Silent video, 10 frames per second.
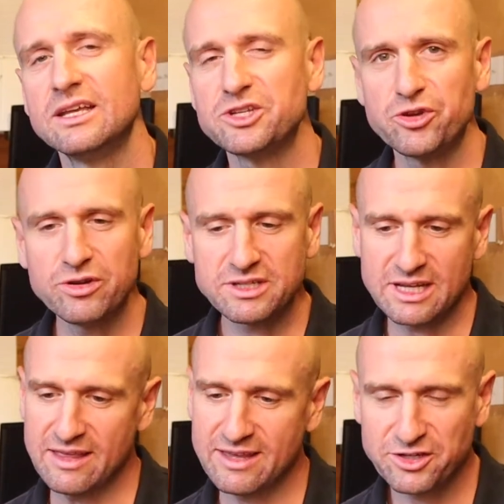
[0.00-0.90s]
Students
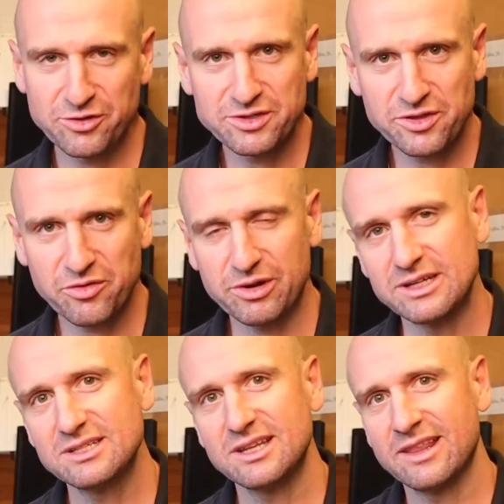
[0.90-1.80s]
in their 2s and
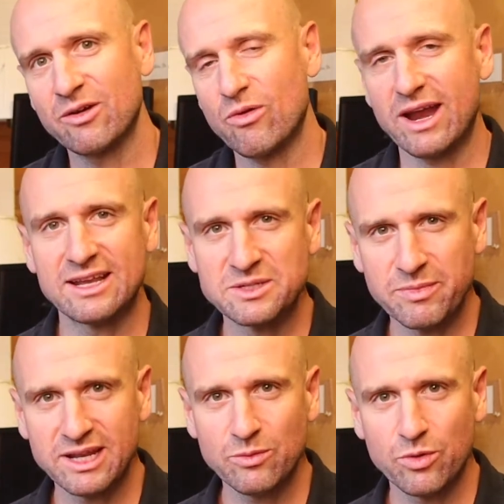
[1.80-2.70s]
3s, they write as
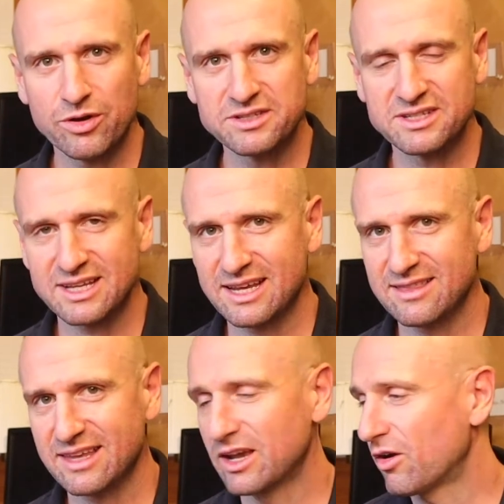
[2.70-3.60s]
many words as they can
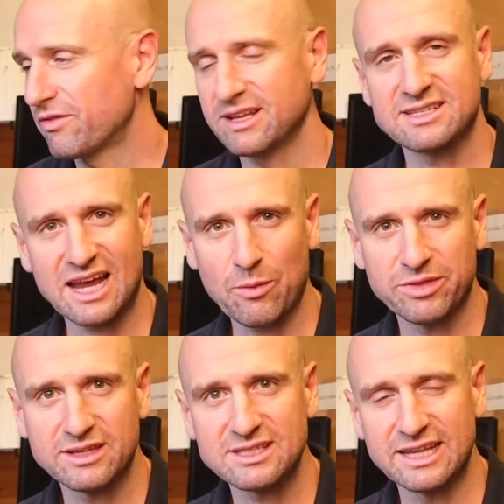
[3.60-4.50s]
think of that start with
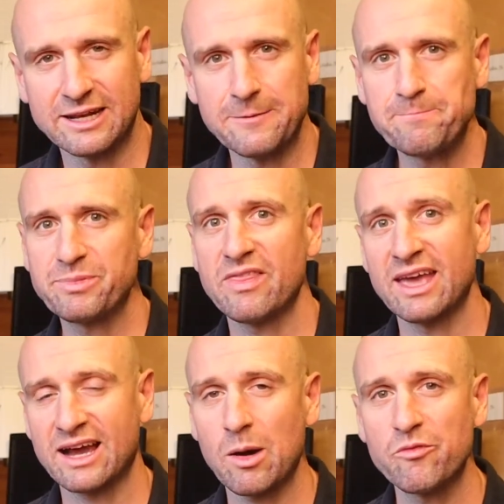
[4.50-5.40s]
this letter
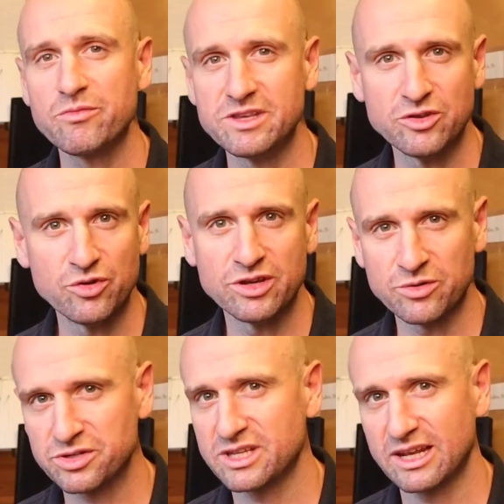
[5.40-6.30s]
that come from the unit
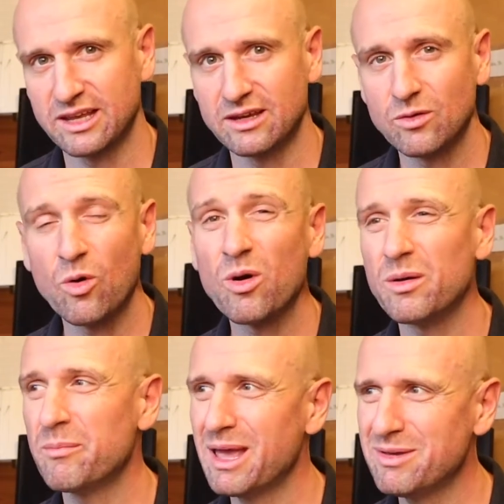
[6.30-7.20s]
you're studying. Or
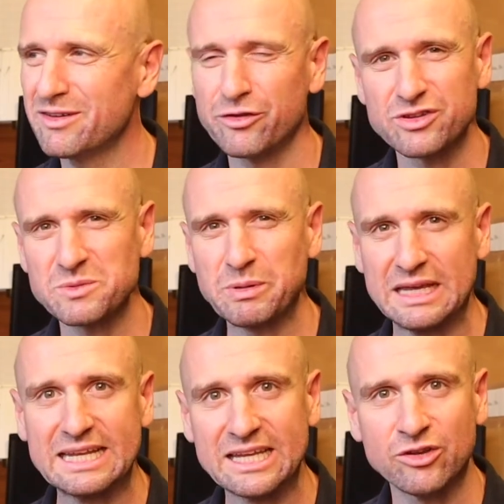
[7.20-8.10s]
maybe if you're just
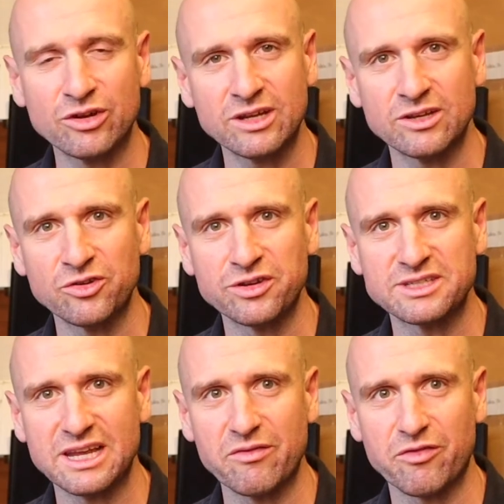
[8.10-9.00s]
beginning a unit, you could
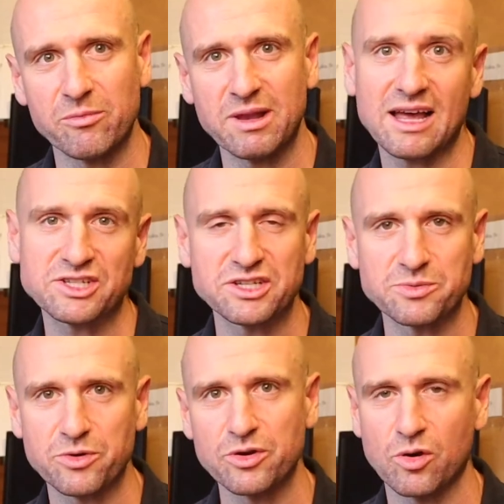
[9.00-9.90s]
say from last year's
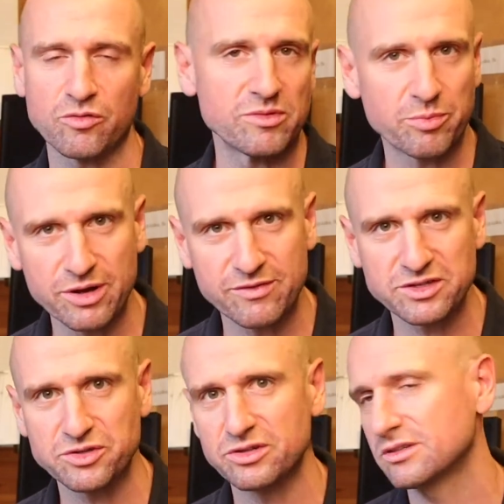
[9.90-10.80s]
work or from the
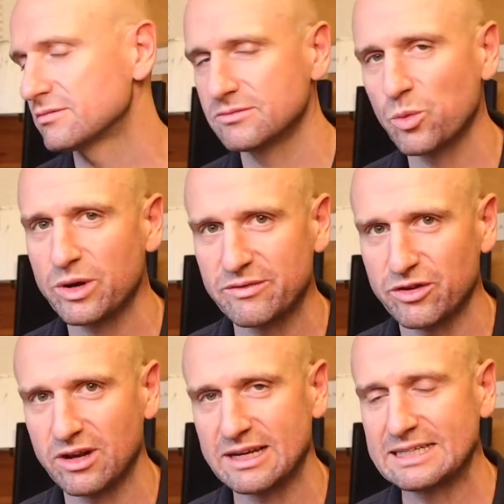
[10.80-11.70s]
previous unit, whatever you
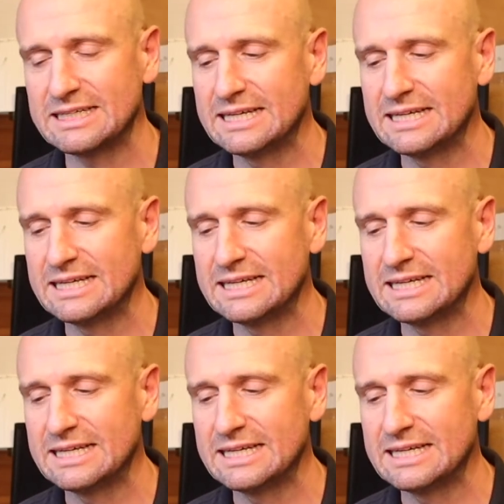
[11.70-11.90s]
like.